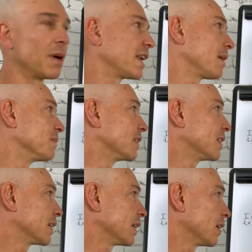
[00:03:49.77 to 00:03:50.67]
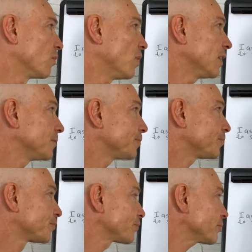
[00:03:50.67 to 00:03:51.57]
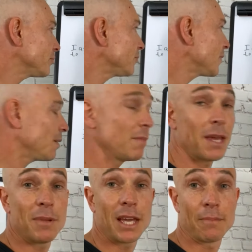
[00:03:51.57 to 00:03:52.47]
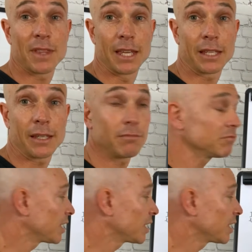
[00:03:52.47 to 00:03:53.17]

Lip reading: might I be thinking? Well, maybe I'm thinking,